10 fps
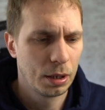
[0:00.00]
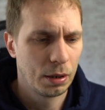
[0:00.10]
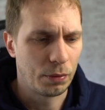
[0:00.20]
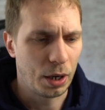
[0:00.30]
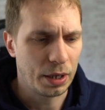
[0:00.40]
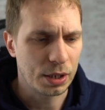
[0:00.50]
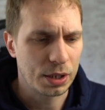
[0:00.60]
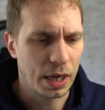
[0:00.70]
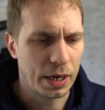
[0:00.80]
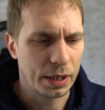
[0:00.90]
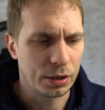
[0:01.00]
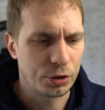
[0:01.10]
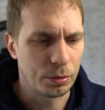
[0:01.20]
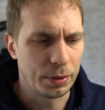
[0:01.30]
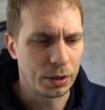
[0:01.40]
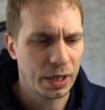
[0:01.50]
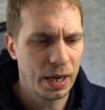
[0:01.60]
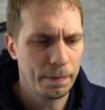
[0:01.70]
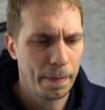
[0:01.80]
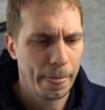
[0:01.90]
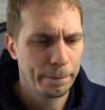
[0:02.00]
for understanding it should be okay.